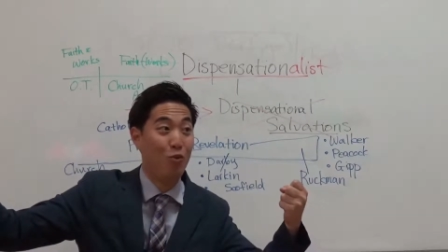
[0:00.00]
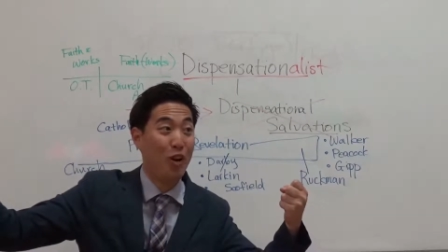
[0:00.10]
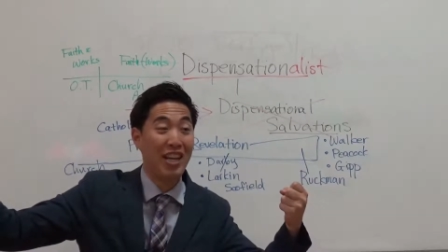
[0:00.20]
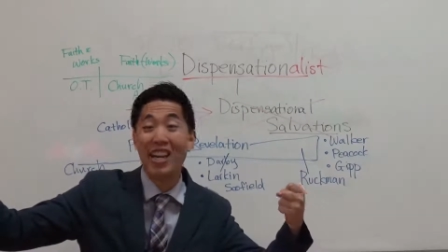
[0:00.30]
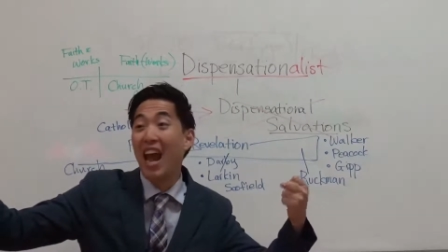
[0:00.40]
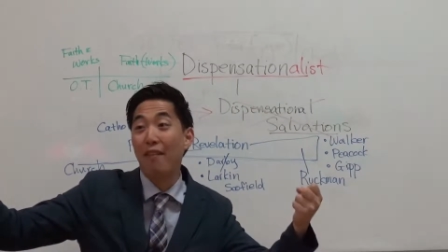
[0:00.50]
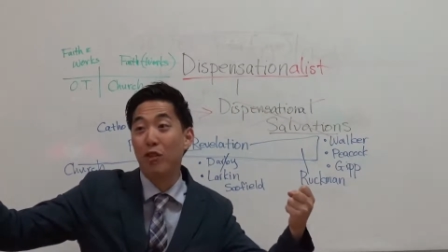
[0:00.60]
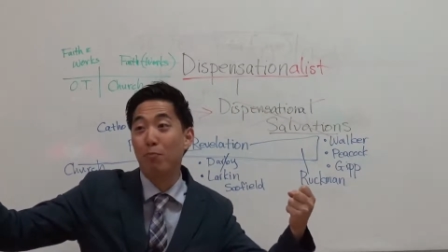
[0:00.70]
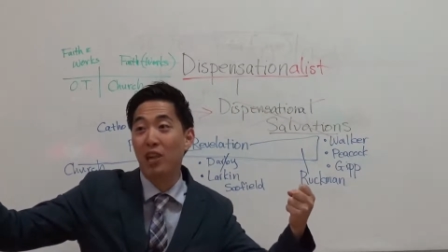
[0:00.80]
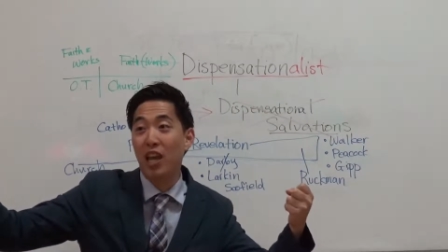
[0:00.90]
What did he have
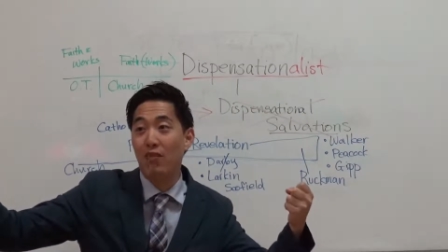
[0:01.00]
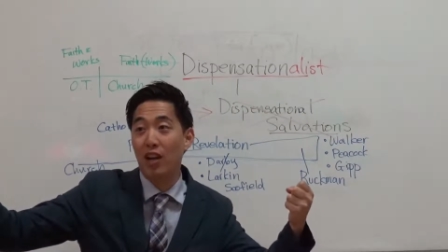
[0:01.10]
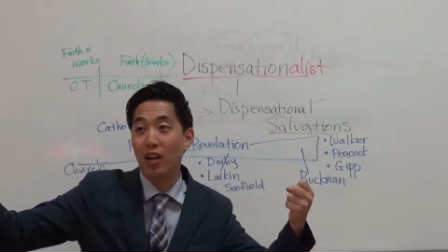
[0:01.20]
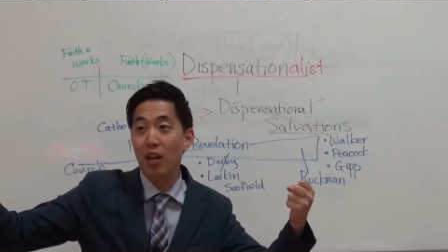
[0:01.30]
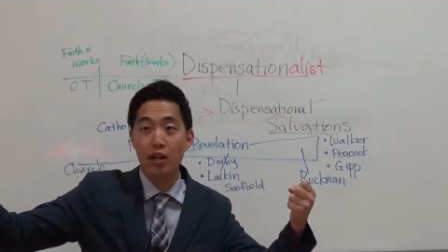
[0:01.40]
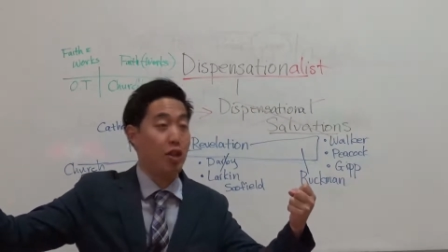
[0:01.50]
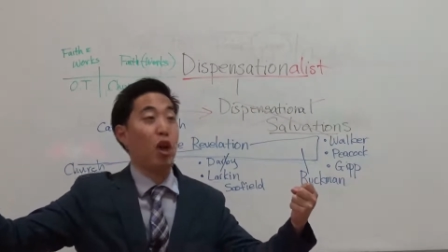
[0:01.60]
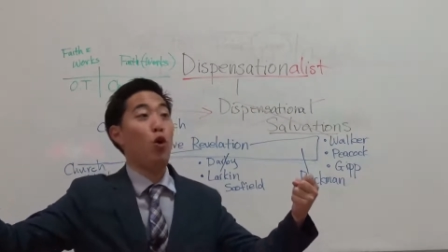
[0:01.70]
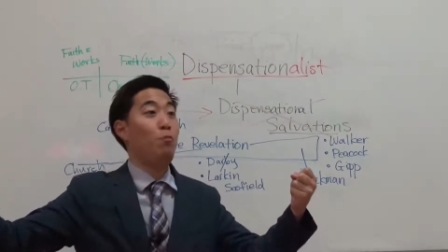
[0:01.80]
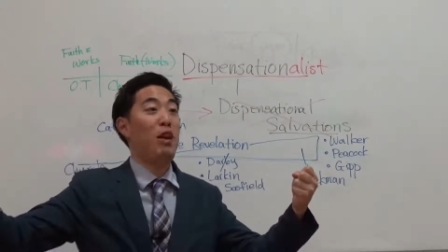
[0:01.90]
to believe in? That
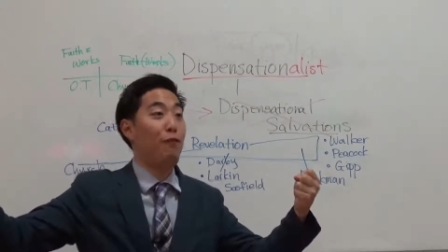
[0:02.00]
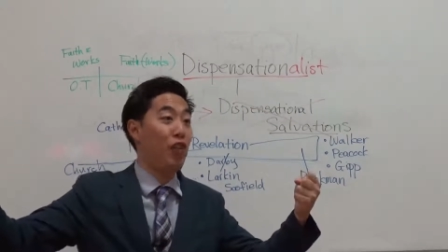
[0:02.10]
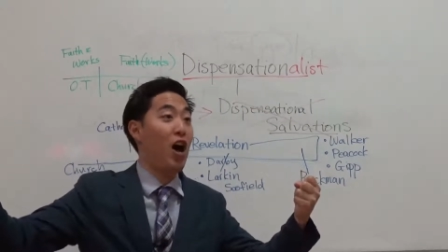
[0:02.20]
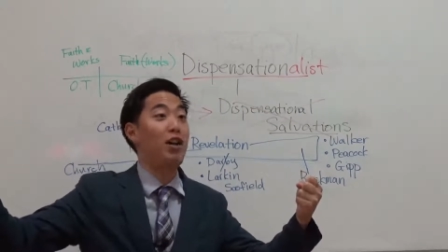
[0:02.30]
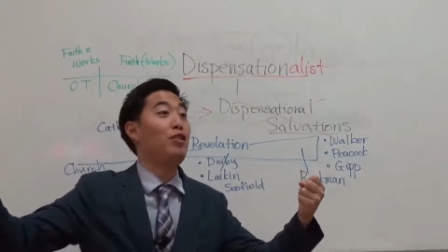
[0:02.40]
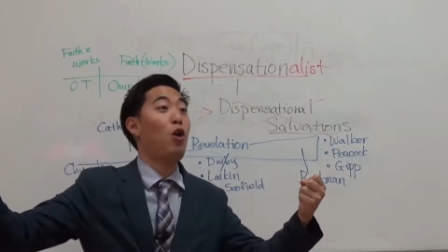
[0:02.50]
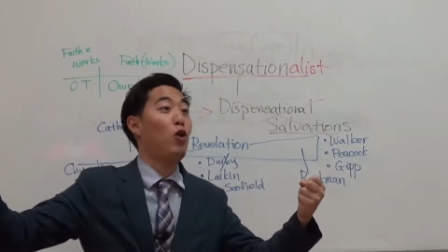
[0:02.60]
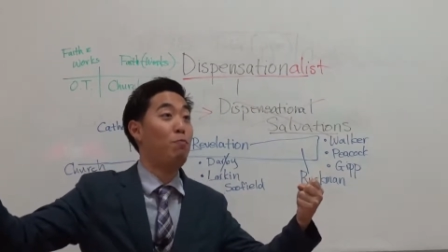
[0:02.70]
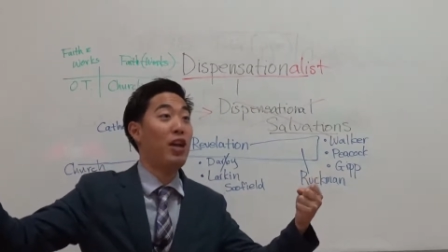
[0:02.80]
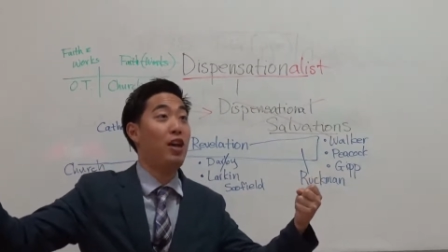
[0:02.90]
there would be a flood and there
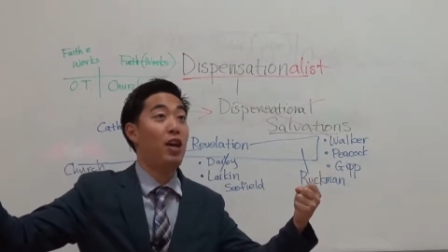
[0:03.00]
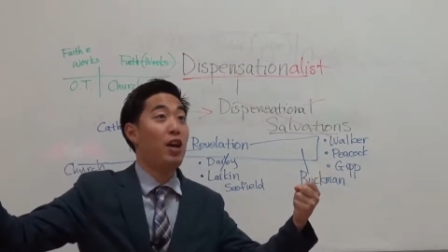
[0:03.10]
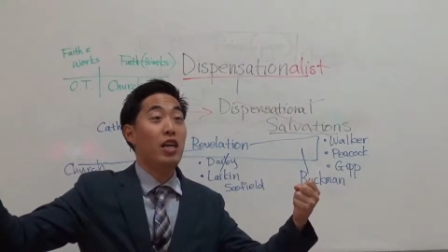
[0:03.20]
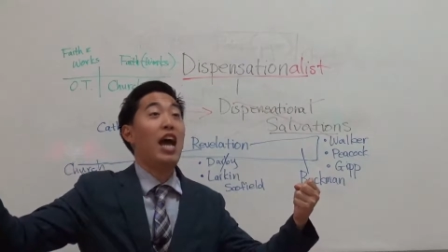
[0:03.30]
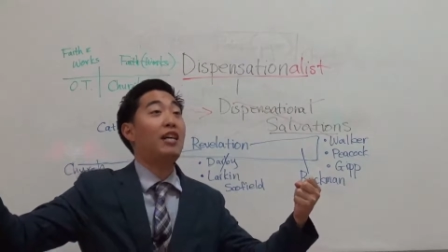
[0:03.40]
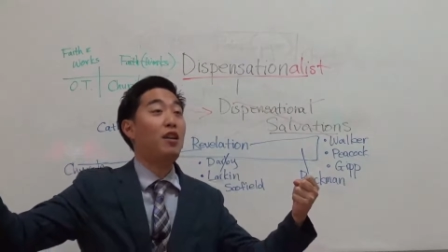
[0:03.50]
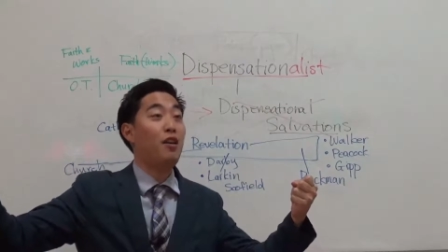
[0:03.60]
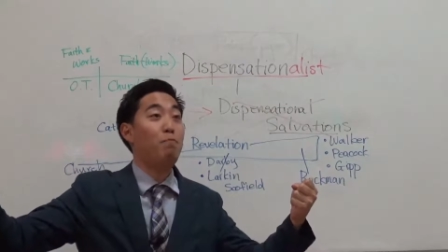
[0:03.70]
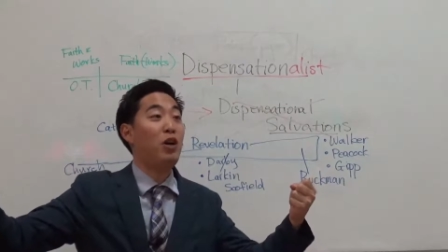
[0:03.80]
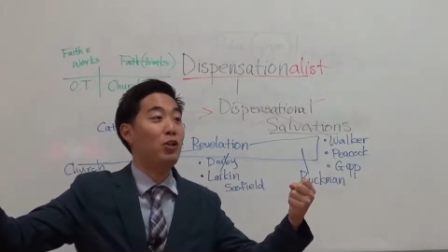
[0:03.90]
would be, he had
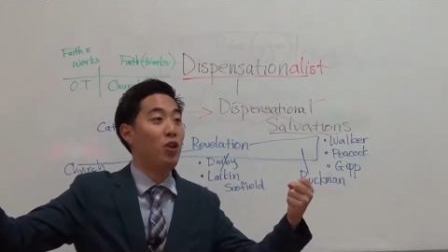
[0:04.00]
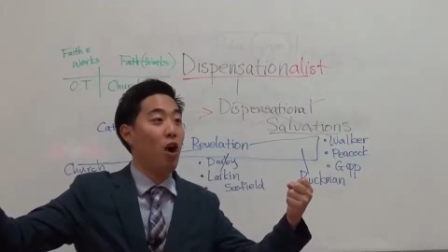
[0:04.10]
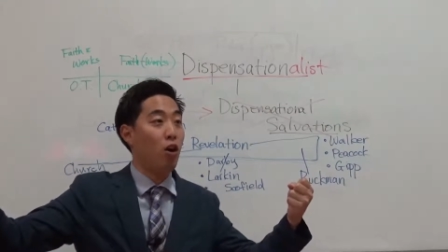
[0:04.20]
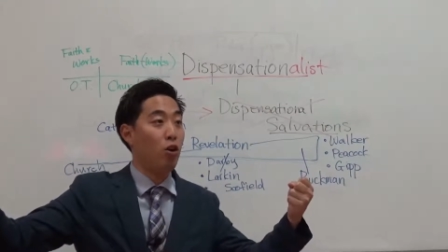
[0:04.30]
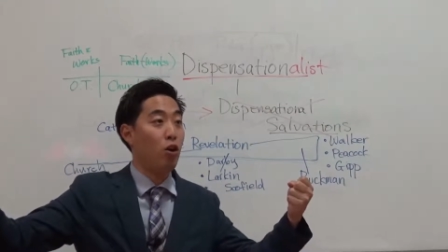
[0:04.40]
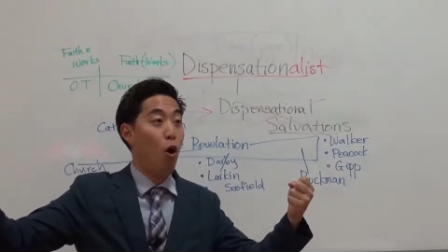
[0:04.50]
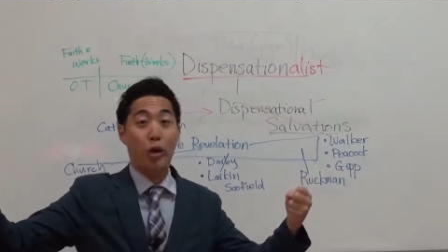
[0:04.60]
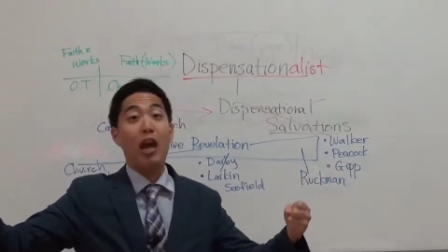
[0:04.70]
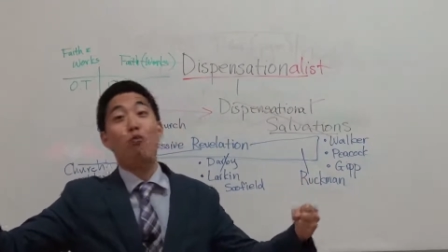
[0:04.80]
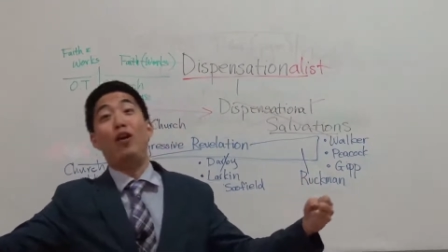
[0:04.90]
to build an ark.
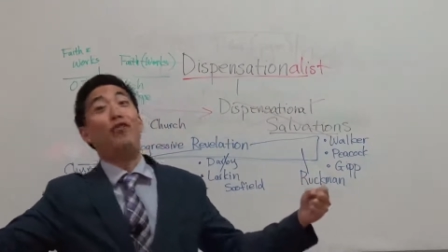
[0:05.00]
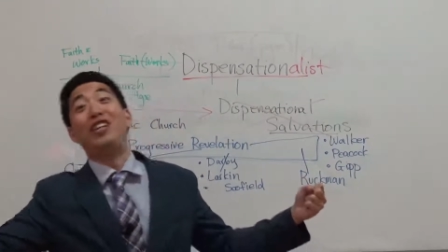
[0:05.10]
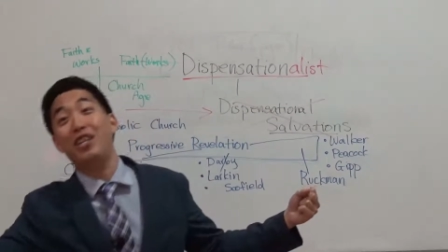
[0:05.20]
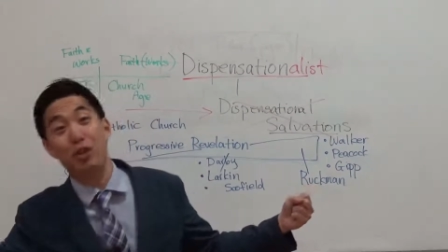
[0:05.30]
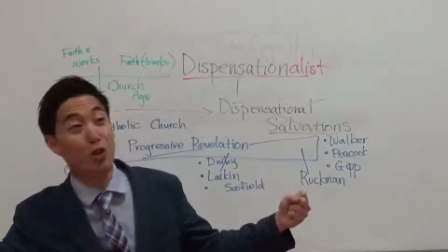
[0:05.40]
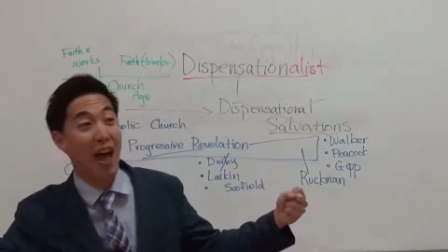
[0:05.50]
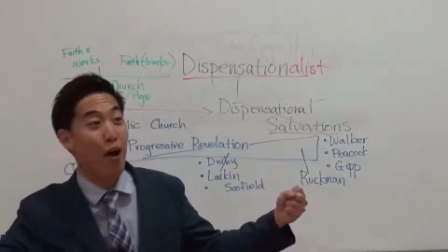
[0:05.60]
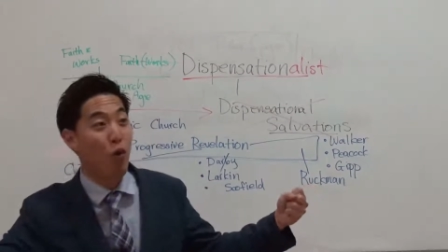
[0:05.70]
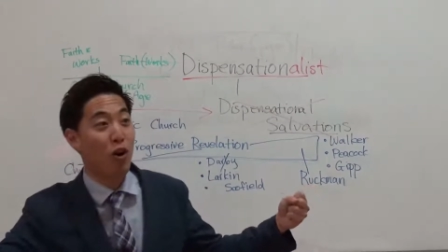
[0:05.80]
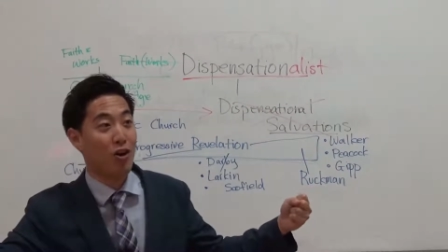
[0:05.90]
Okay, what if he didn't do
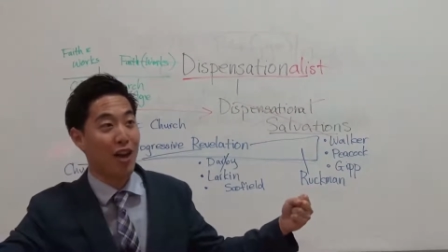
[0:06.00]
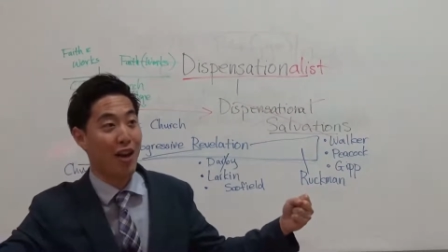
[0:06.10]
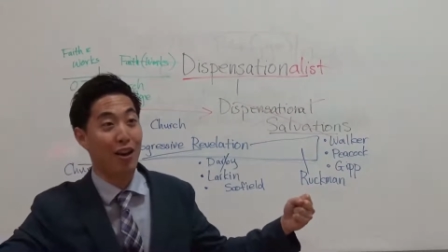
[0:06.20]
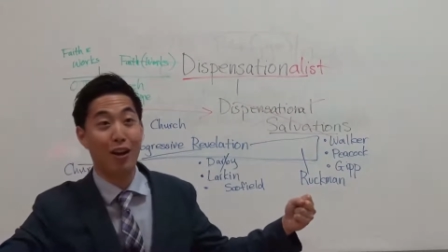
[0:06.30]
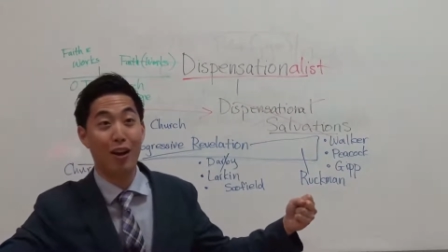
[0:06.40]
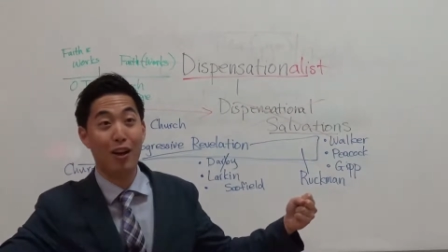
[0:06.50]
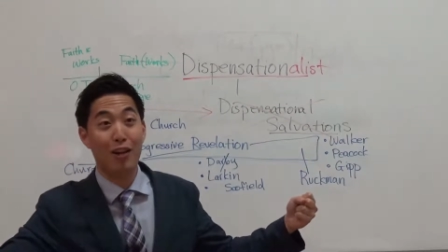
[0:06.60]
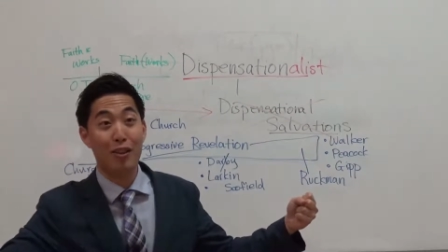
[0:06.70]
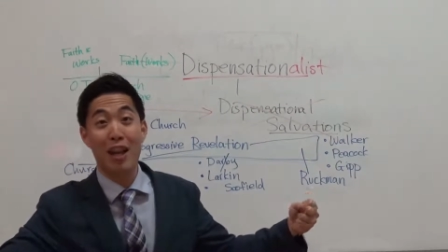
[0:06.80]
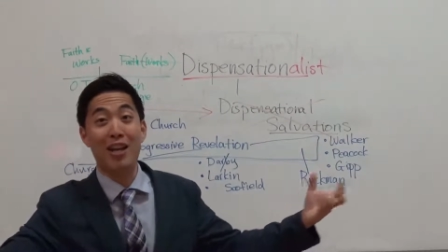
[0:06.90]
that work then?
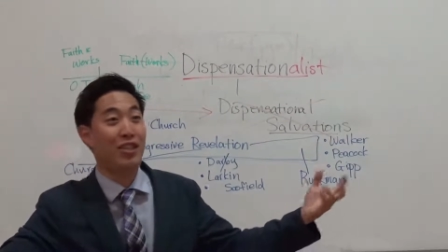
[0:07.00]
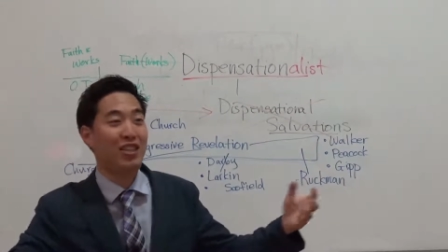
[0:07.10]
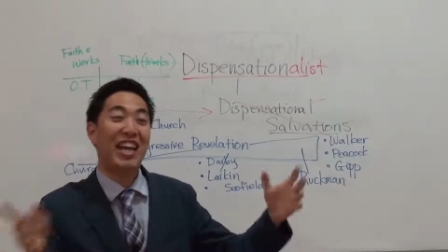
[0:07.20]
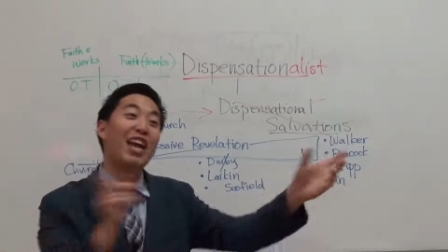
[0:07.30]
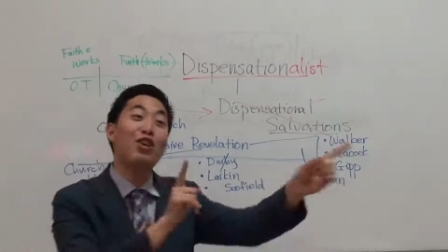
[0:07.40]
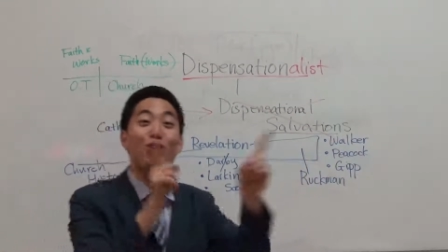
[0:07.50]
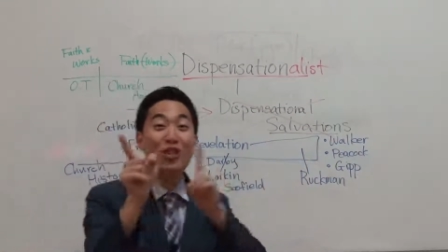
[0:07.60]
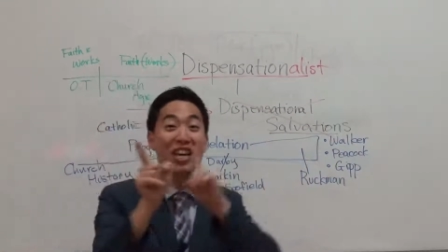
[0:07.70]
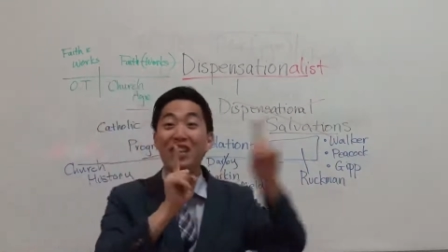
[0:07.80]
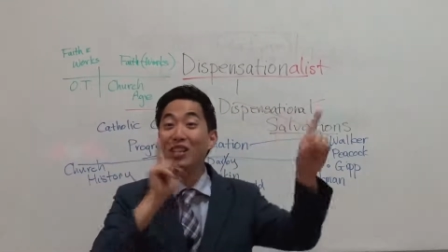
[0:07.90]
Right. Then you
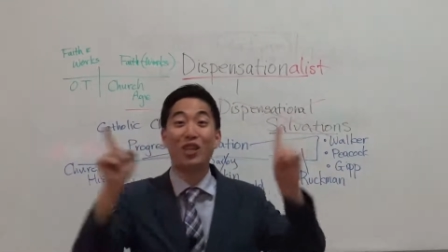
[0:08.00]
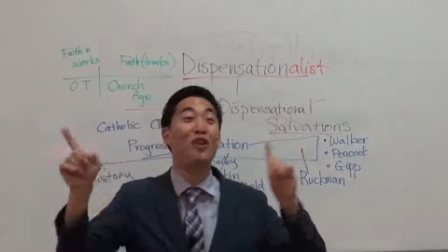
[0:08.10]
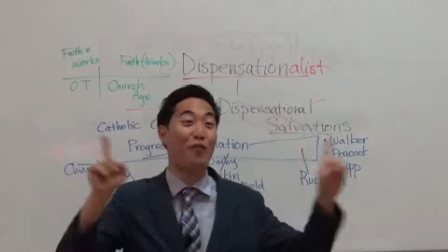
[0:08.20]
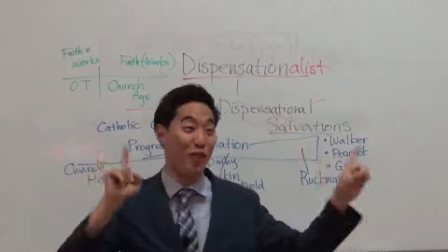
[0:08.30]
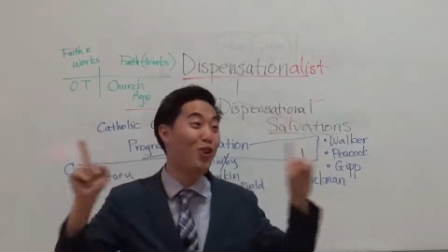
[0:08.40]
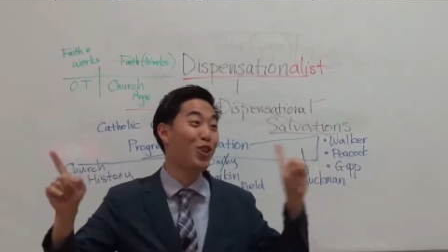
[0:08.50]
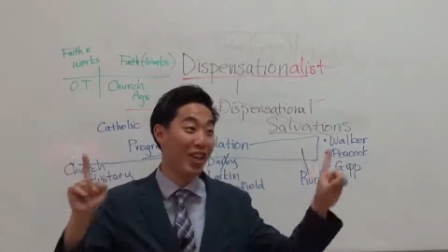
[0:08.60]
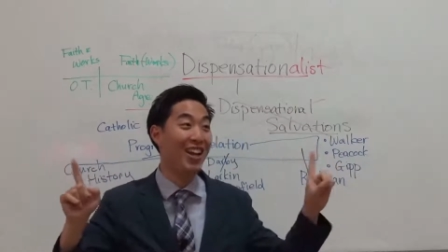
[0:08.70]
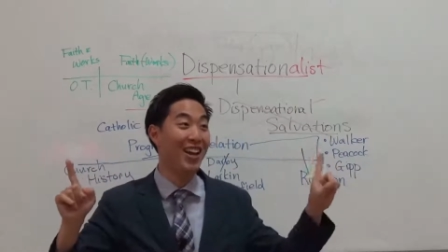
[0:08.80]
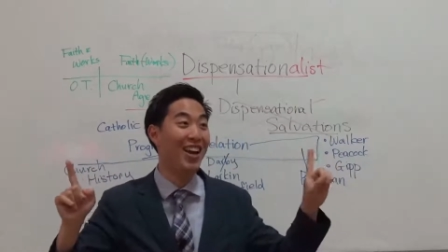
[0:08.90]
see this confusion?